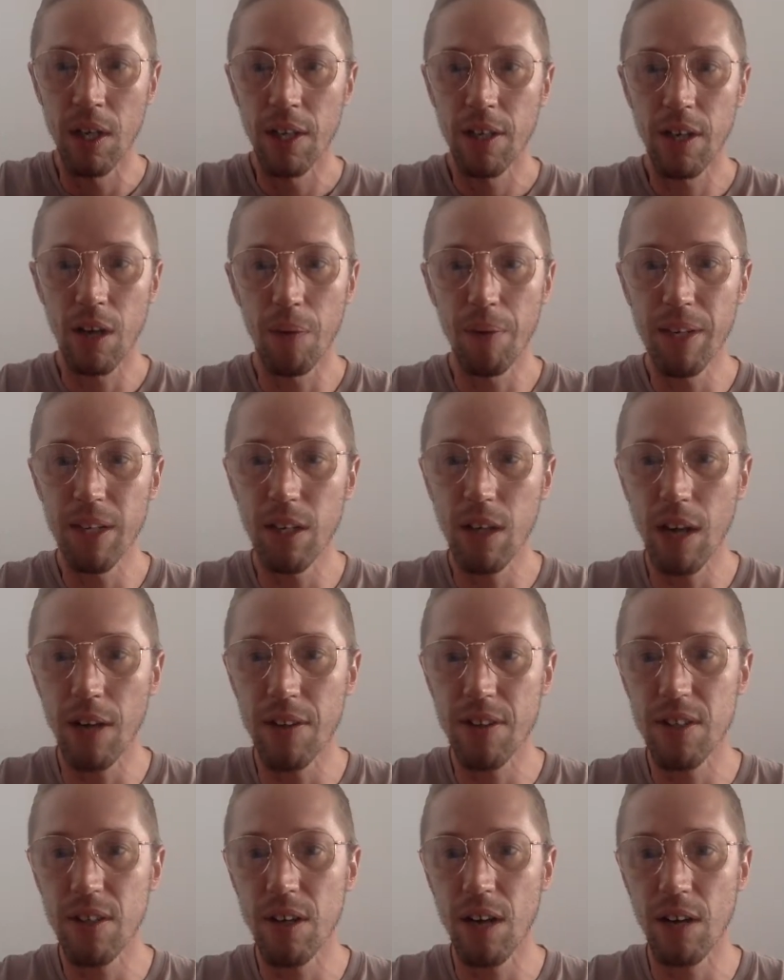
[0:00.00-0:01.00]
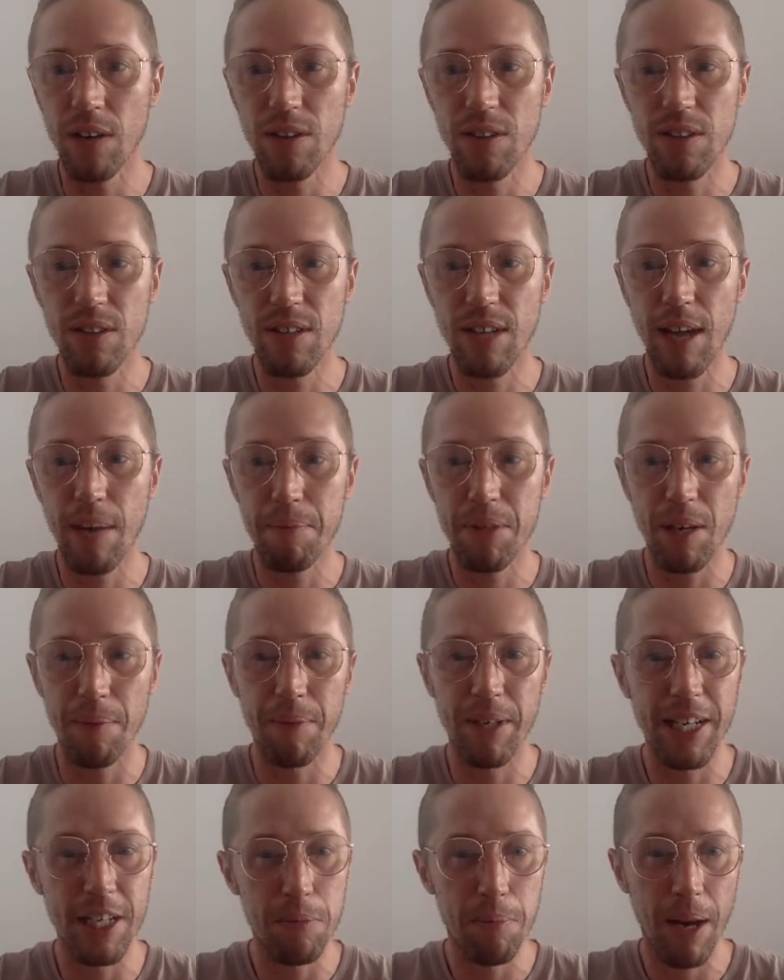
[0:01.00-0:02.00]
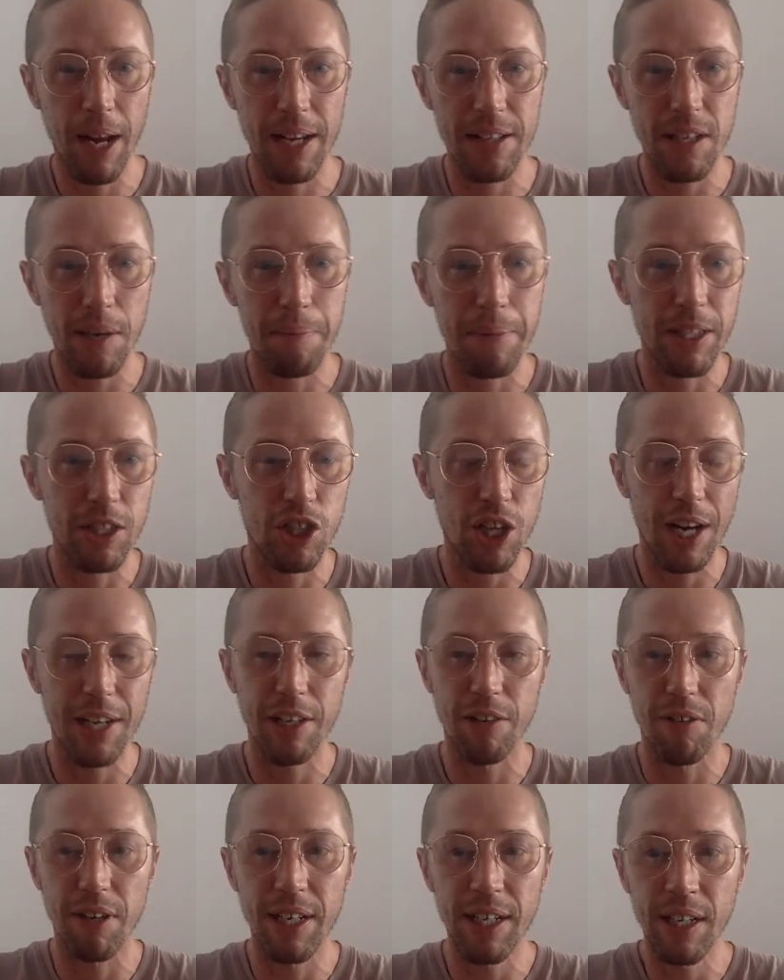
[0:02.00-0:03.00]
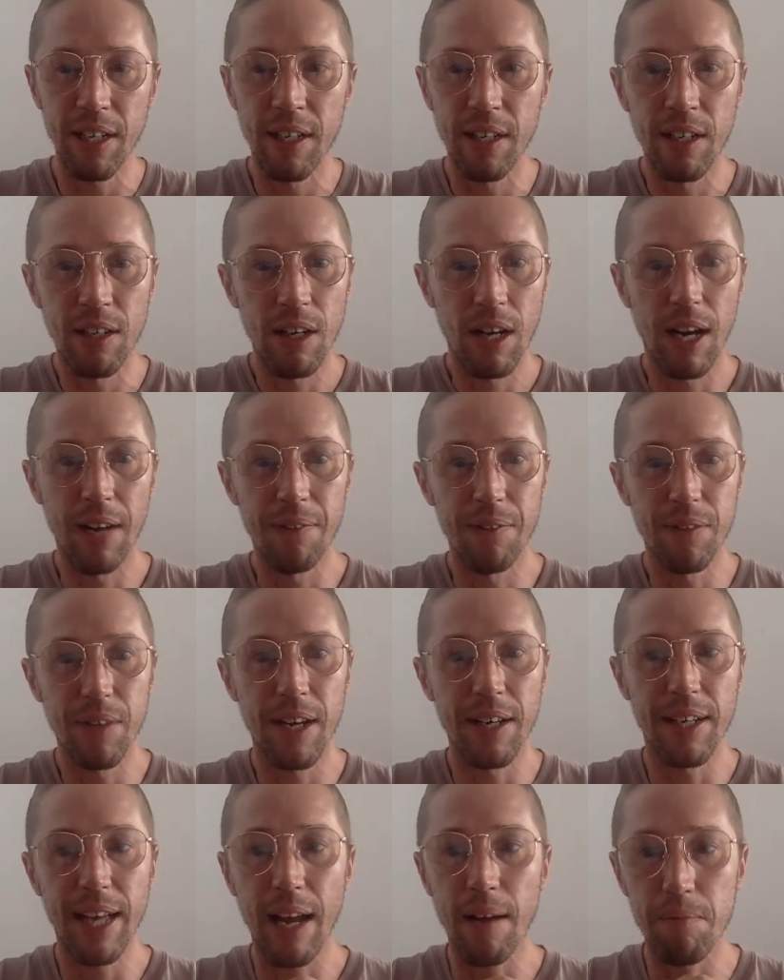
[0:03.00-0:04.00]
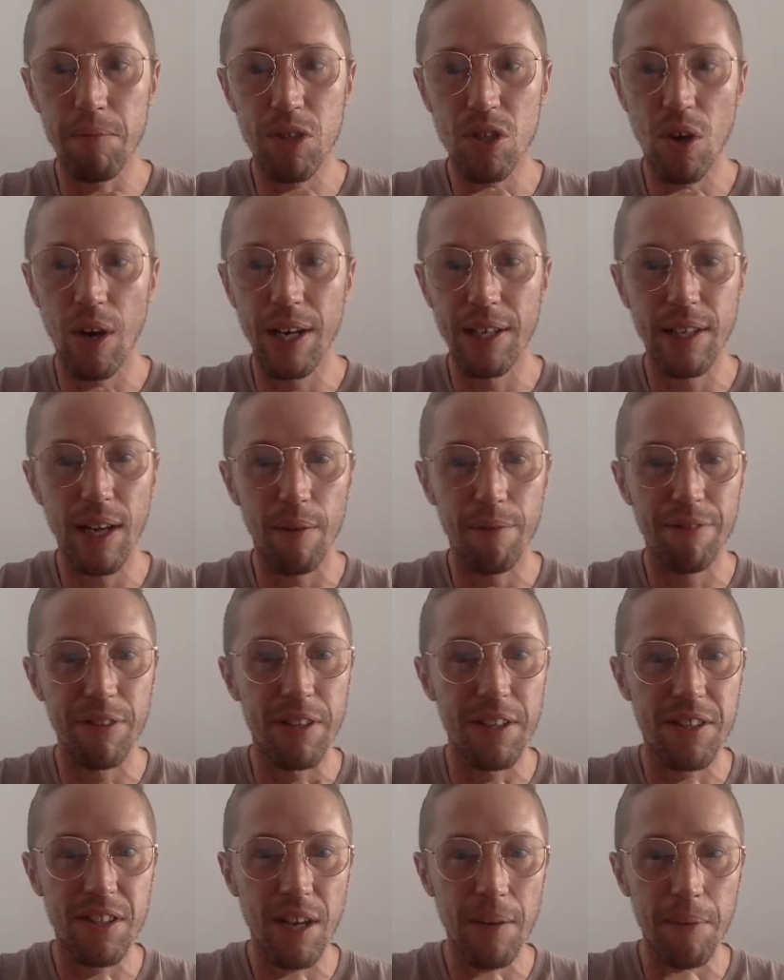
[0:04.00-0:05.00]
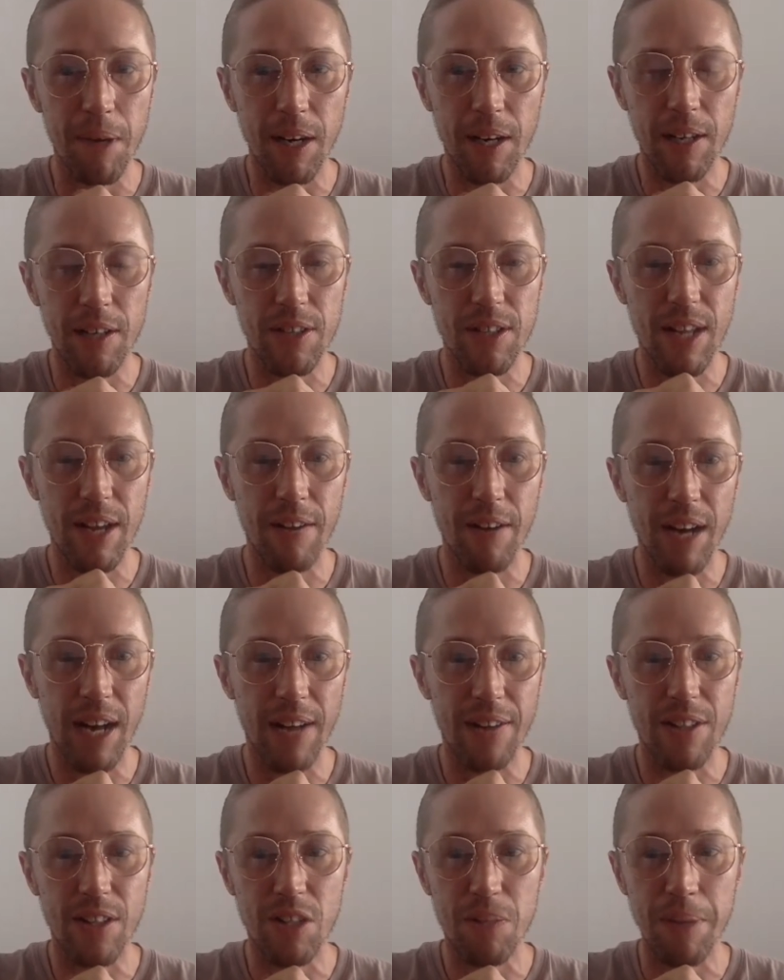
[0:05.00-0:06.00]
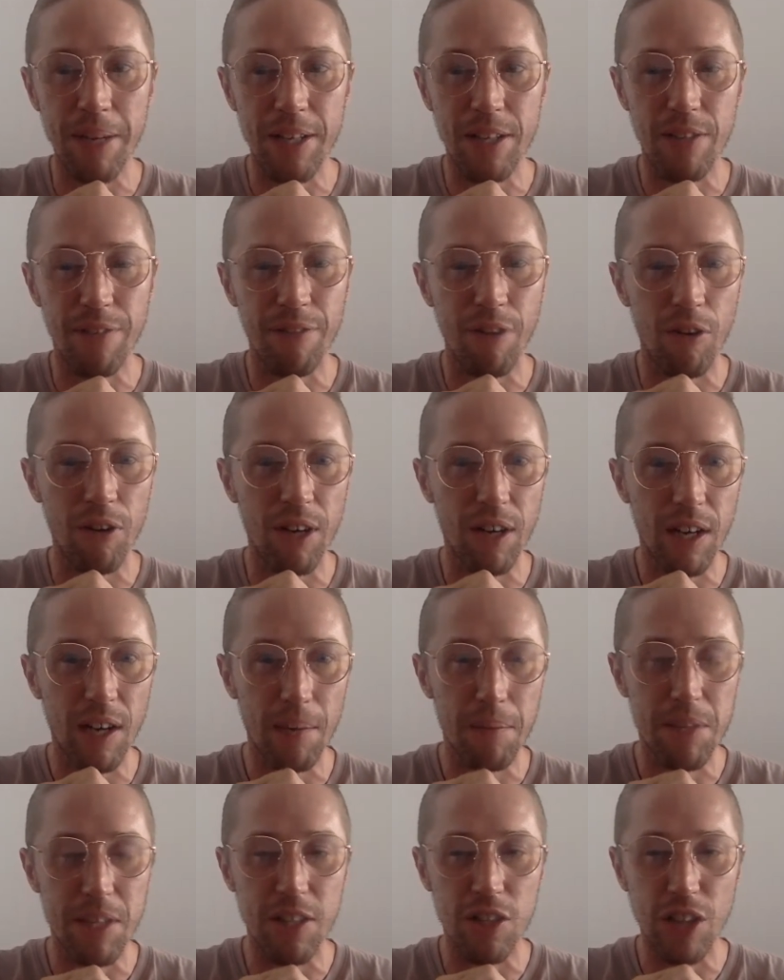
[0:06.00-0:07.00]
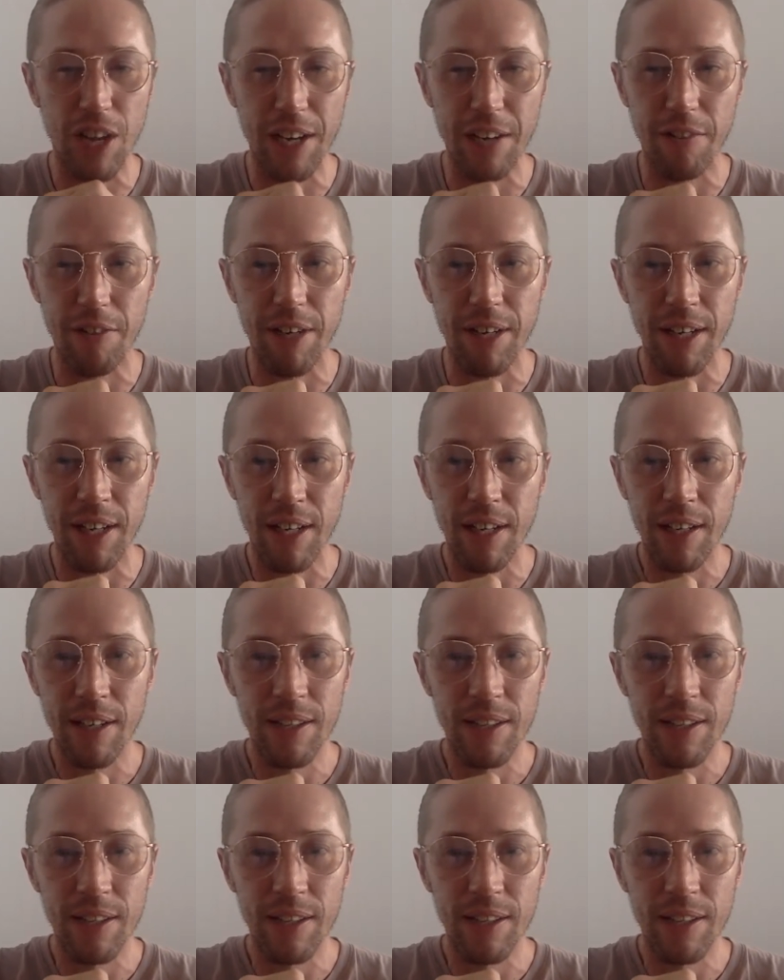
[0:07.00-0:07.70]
You know, we could go and tap some of these players up in January and get them signed up for the summer, because they're allowed to speak to foreign clubs in January.